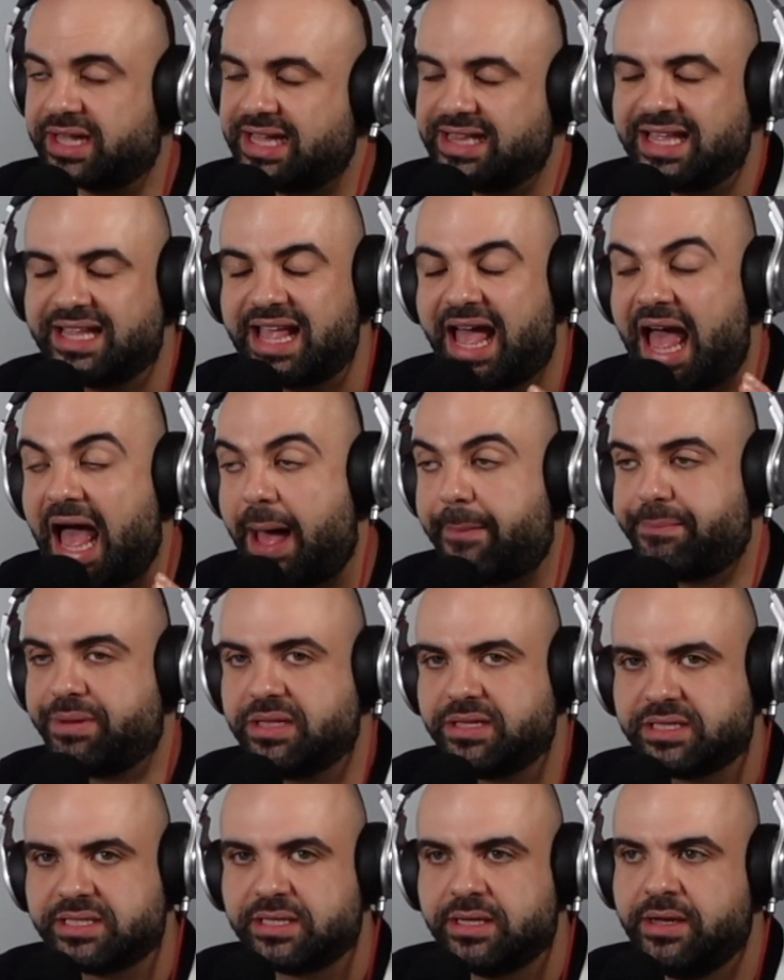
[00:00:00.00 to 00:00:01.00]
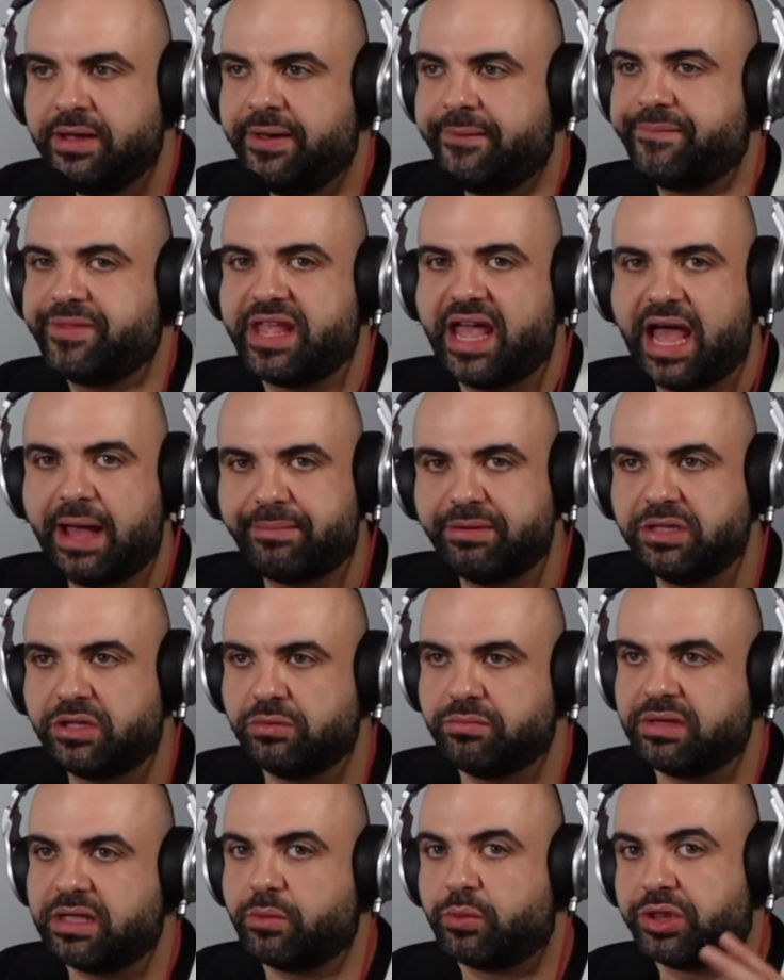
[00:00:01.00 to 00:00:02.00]
And it happens. It happened to
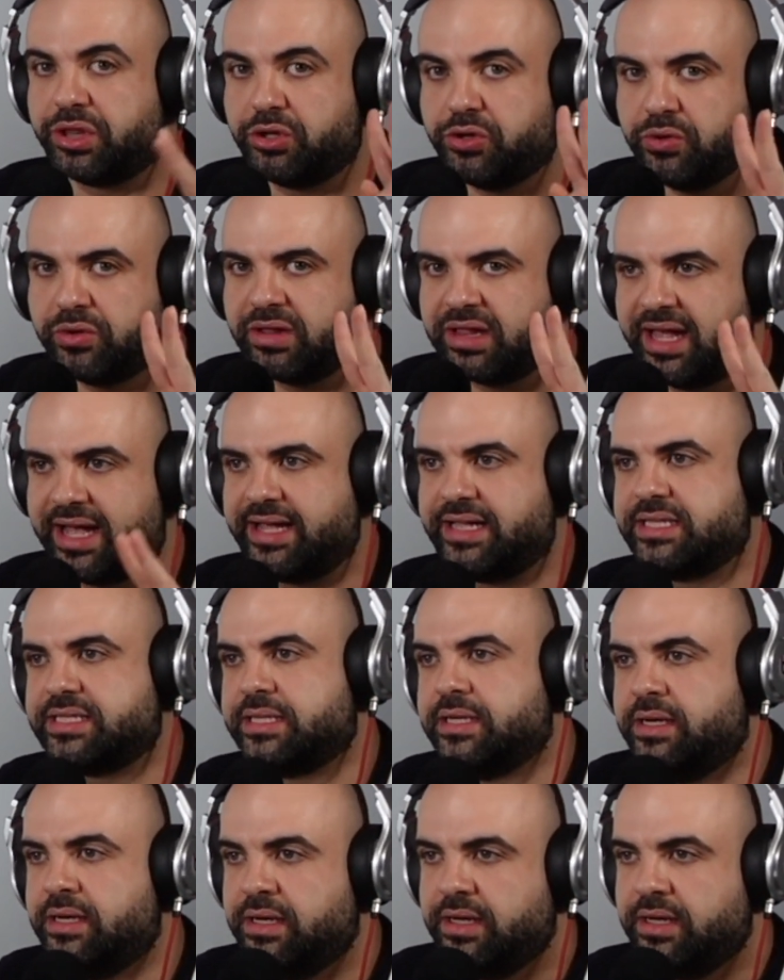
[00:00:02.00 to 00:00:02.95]
me with 2 clients.